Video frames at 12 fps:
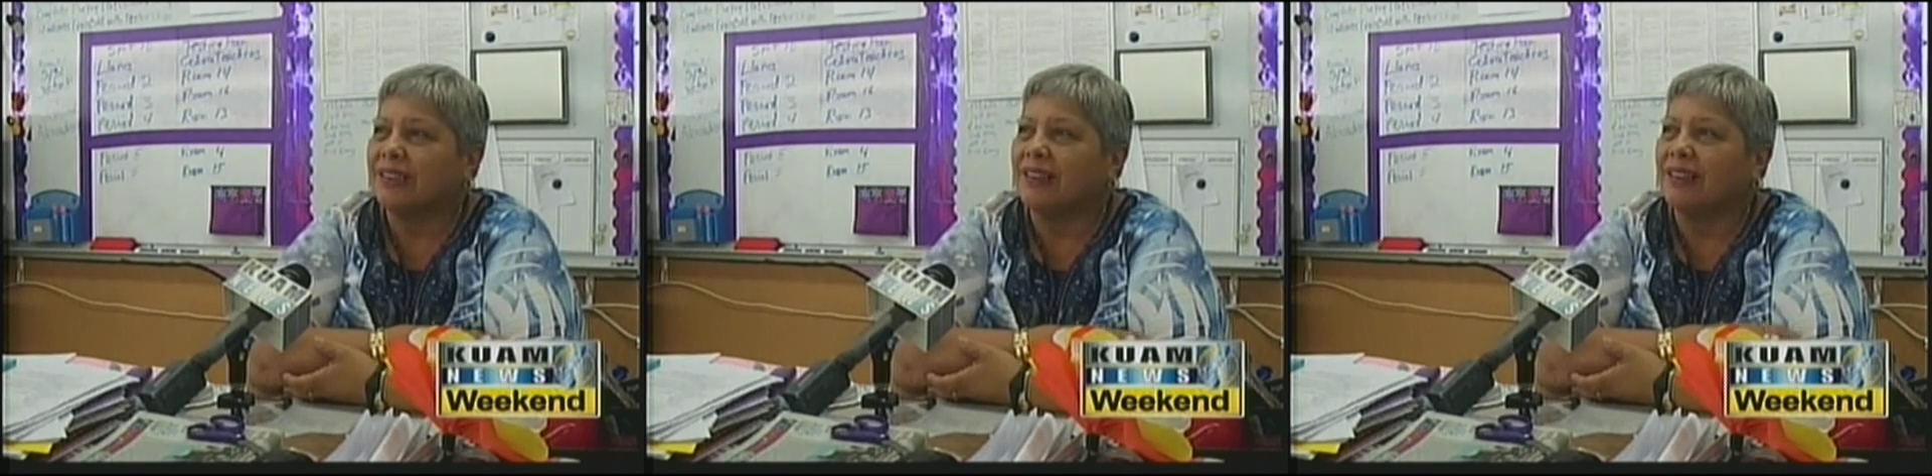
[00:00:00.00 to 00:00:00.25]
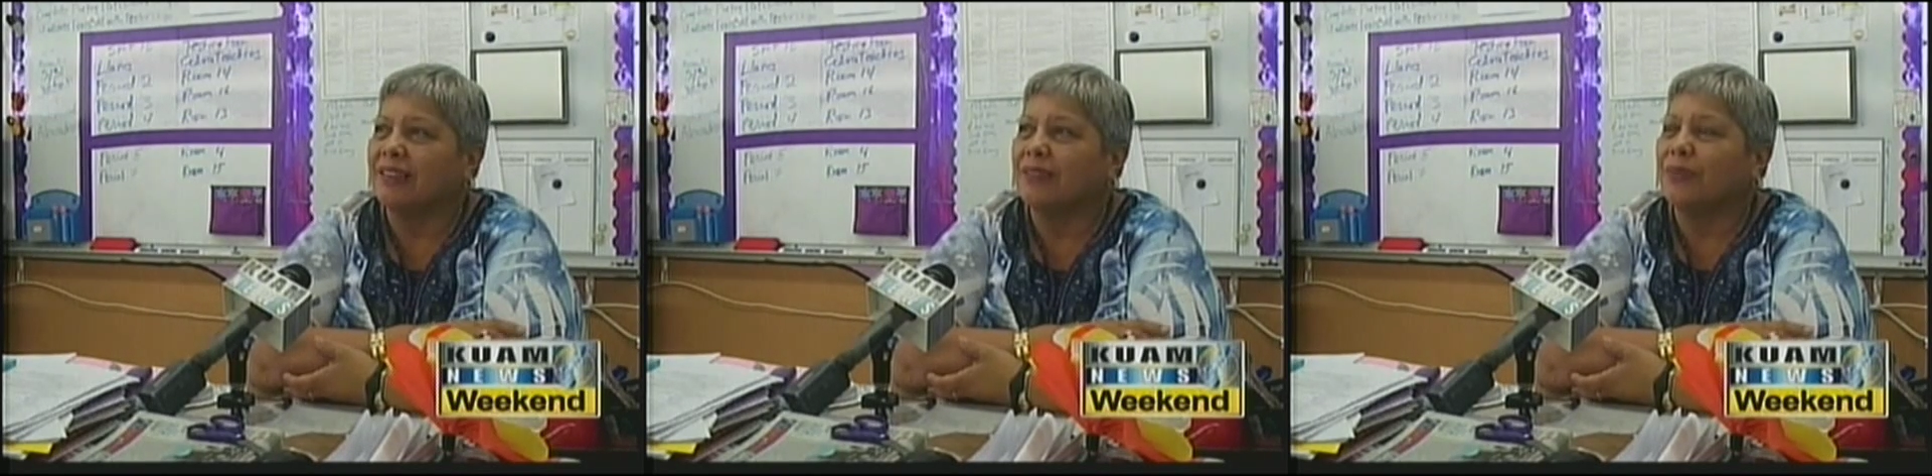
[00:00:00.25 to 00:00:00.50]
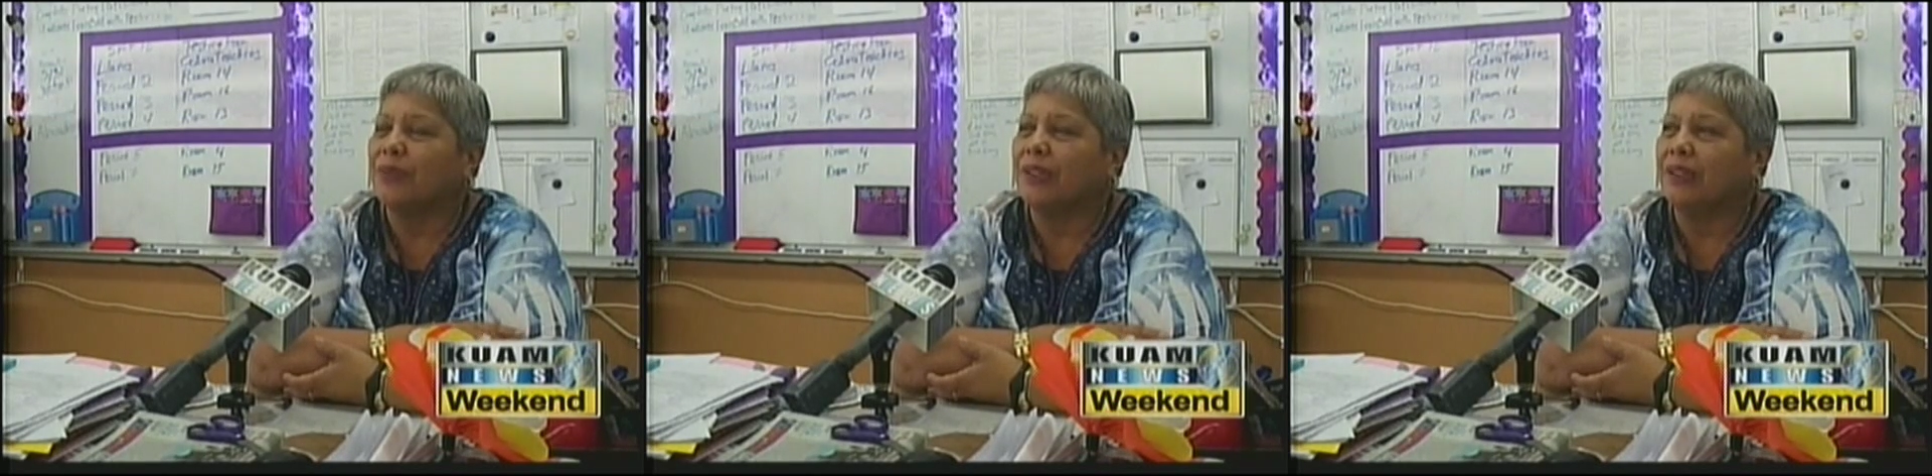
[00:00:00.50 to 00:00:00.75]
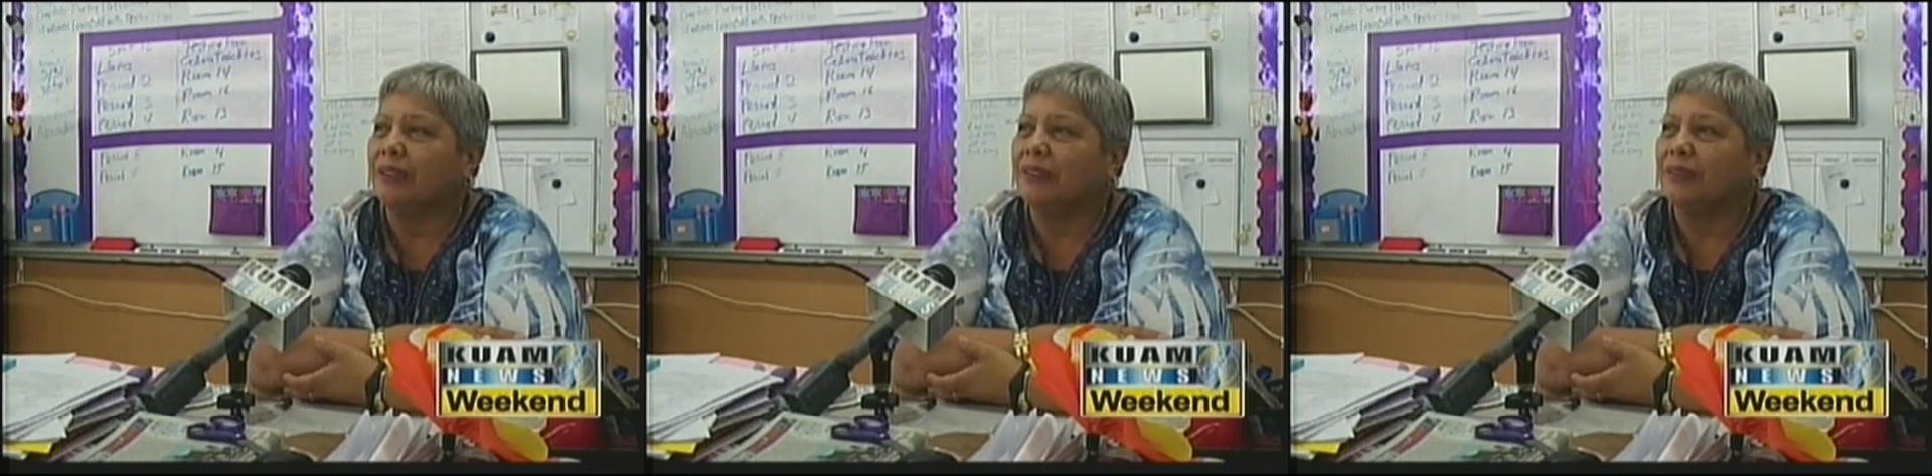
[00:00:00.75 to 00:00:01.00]
Uh,
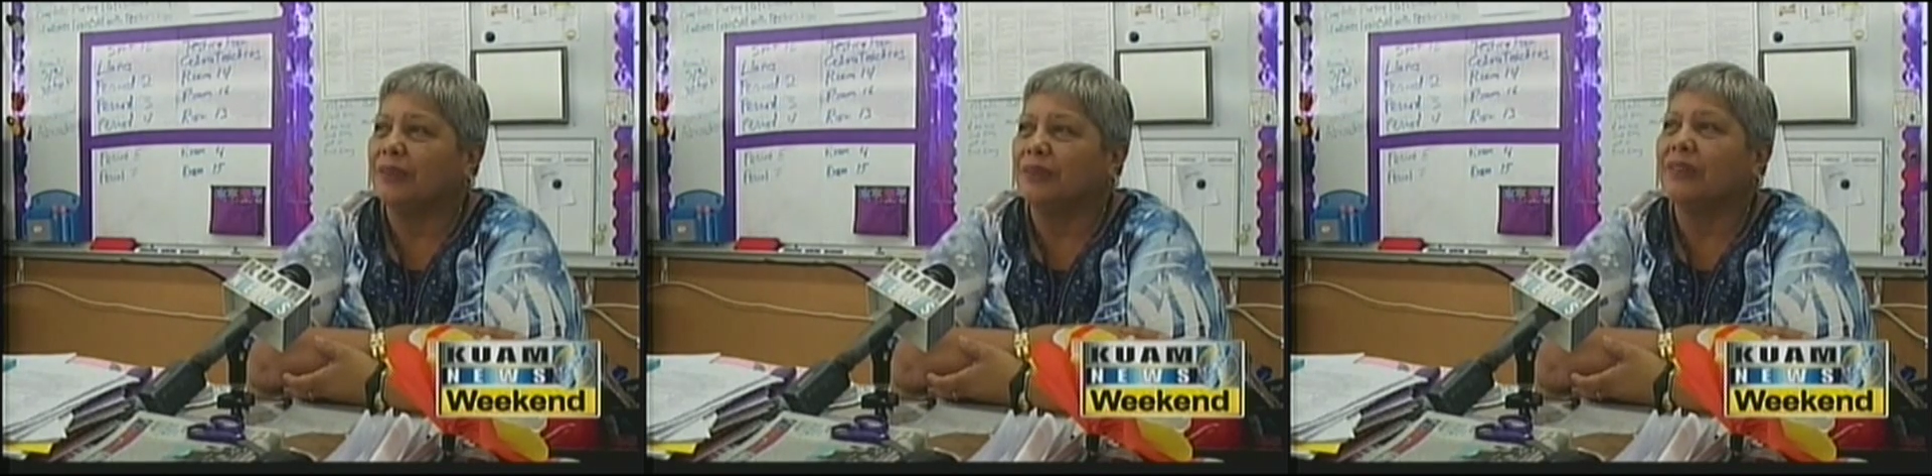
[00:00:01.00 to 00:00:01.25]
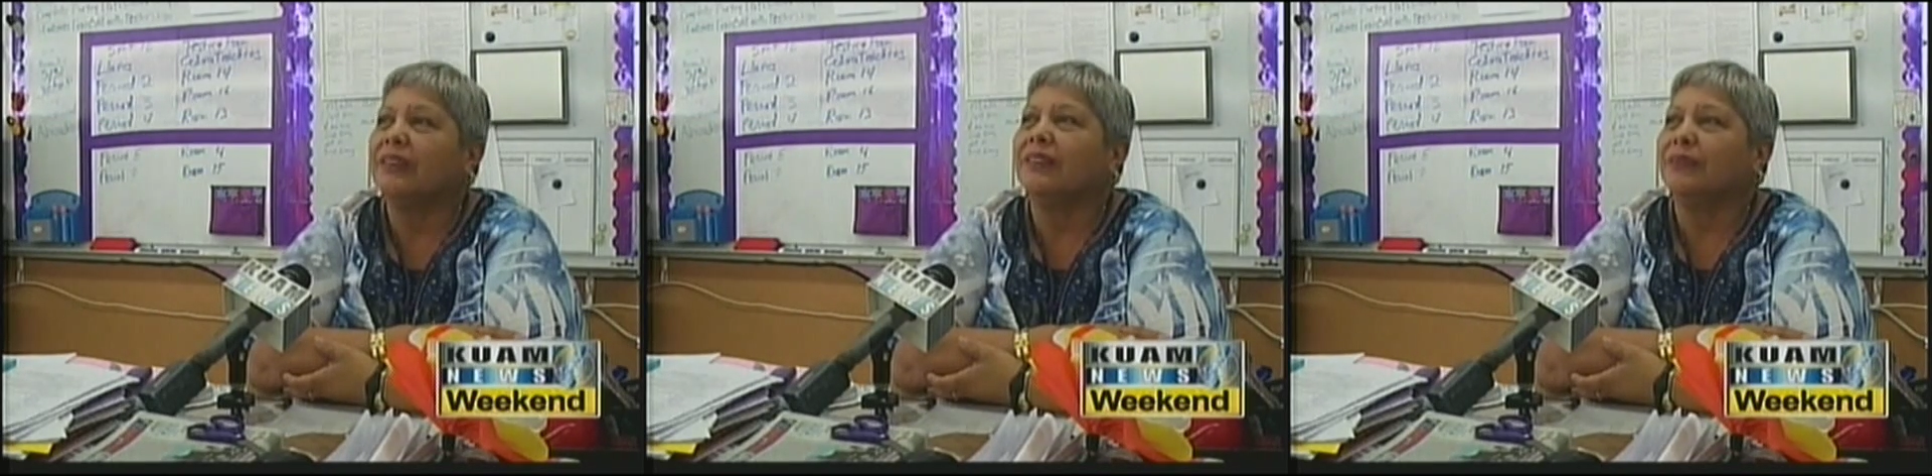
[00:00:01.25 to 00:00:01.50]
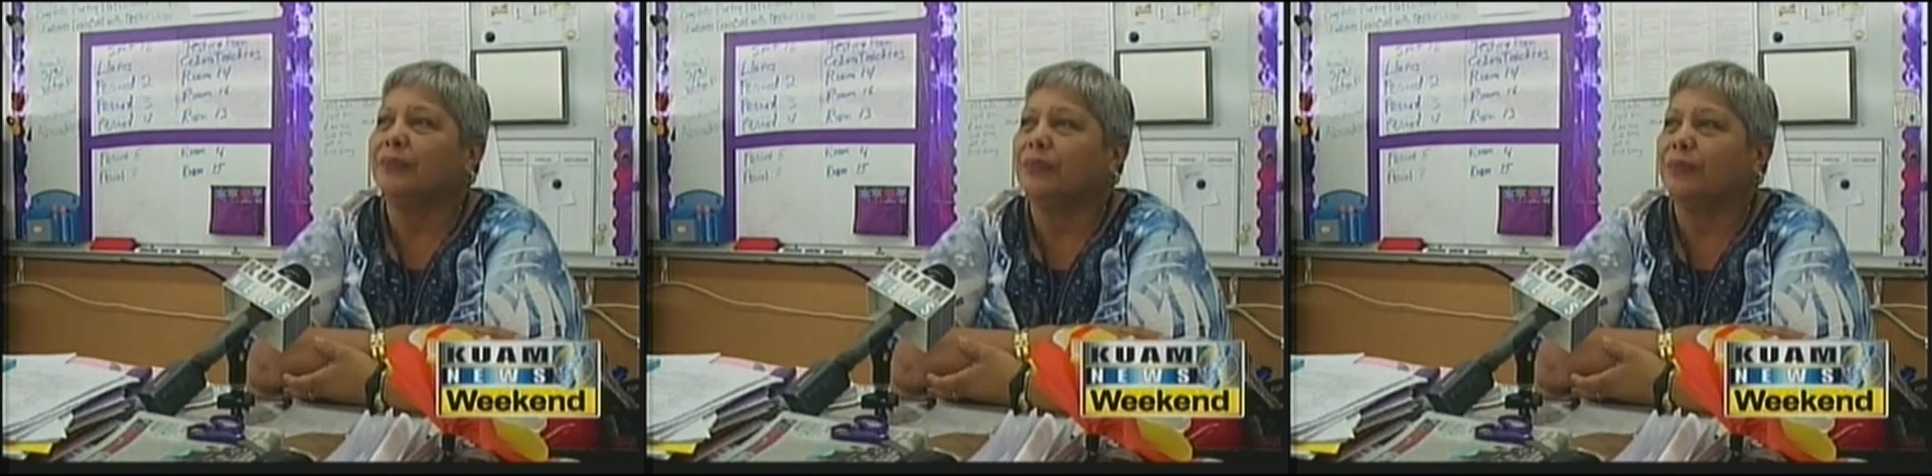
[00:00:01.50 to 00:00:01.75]
we, you know, in,